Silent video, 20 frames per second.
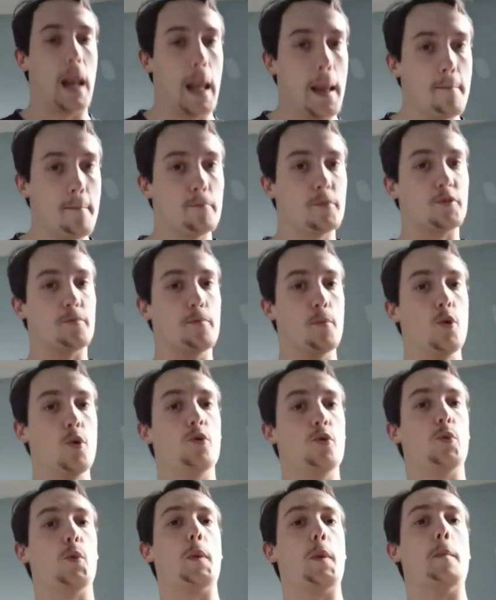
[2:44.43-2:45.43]
limbs
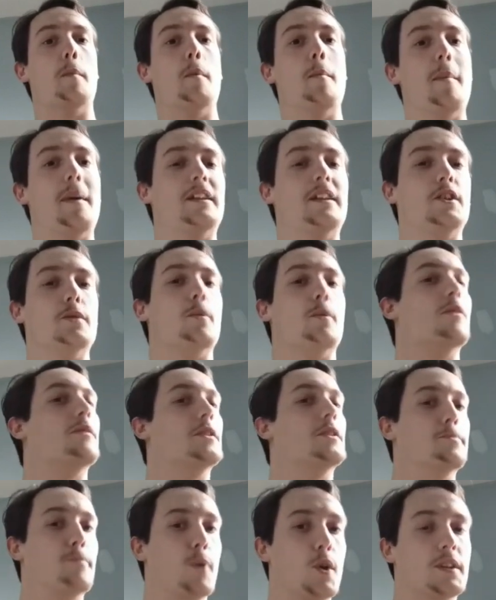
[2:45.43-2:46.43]
move with the momentum of
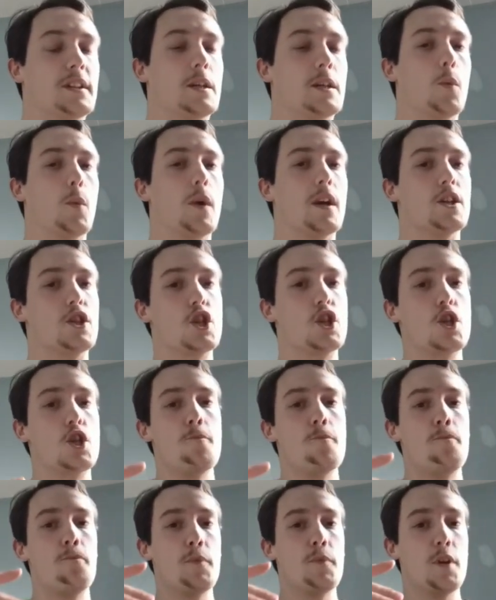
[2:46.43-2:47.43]
his body,
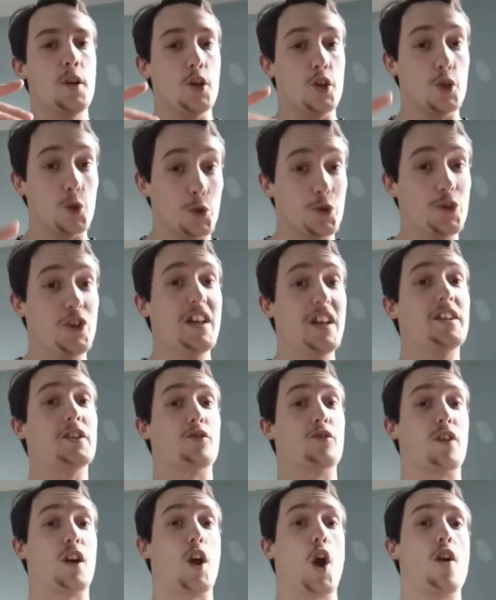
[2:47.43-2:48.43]
which you'll see is
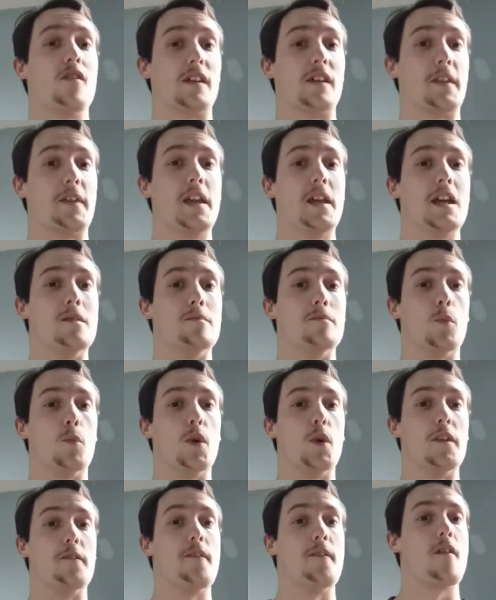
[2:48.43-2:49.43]
a recurring theme
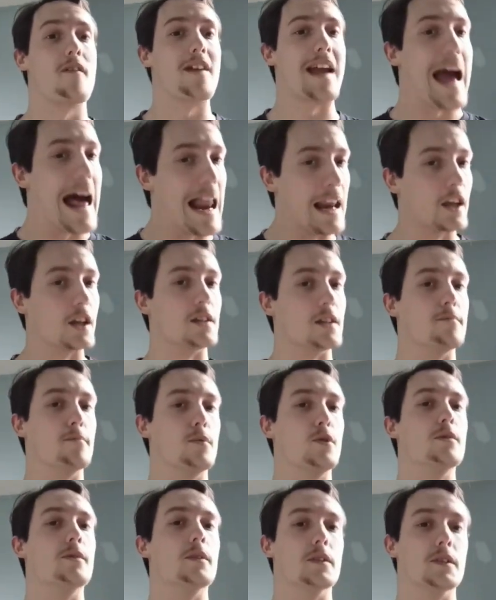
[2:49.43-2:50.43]
with very elegant
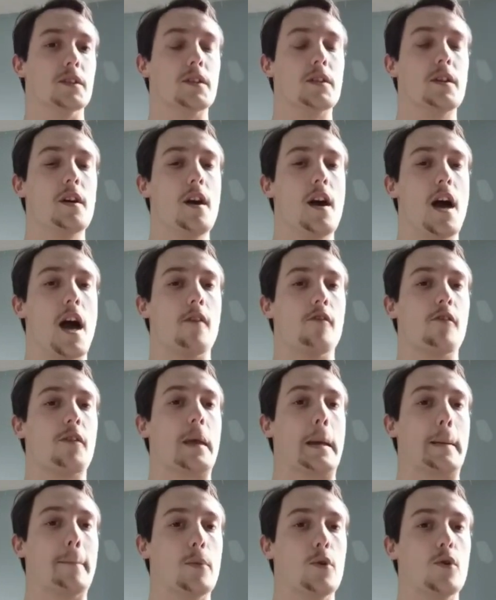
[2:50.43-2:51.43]
movers.
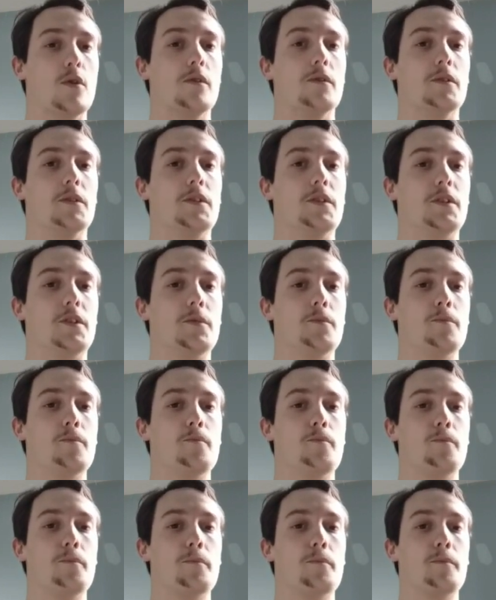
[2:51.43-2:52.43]
Everything moves
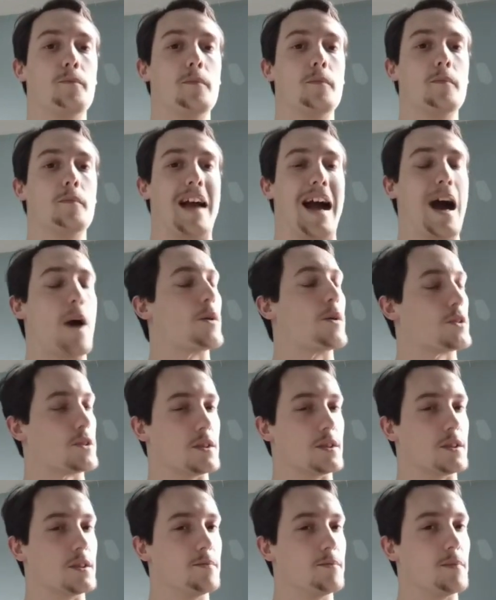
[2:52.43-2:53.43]
how it
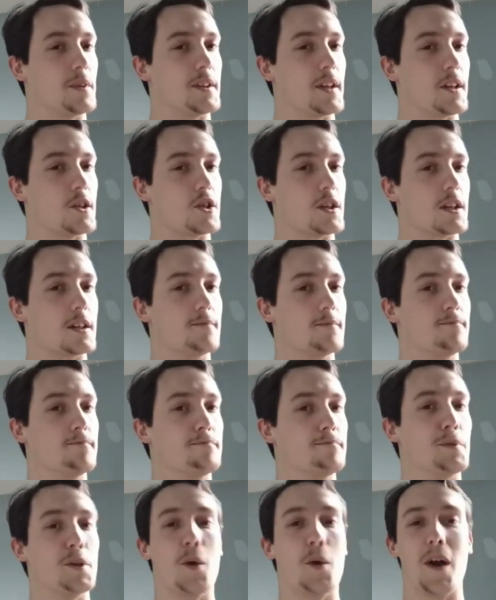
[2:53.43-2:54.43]
should, essentially.
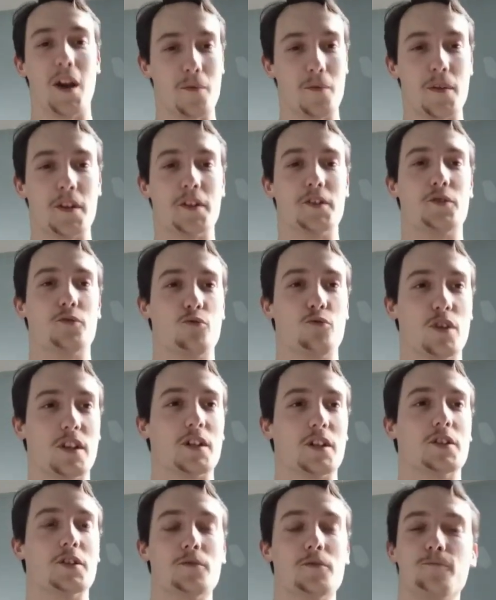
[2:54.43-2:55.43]
But no, I love this.
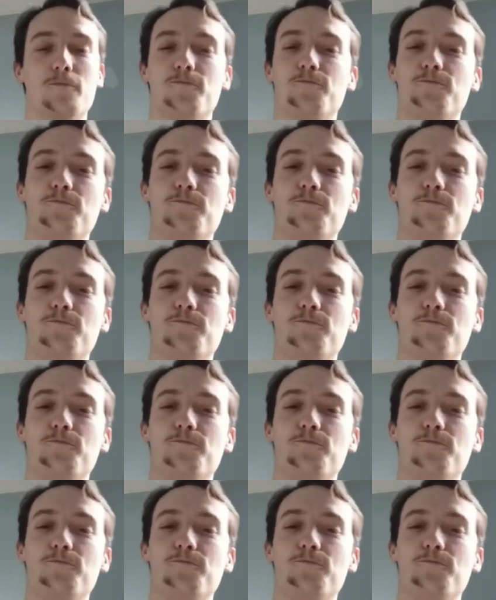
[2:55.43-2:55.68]
Really good.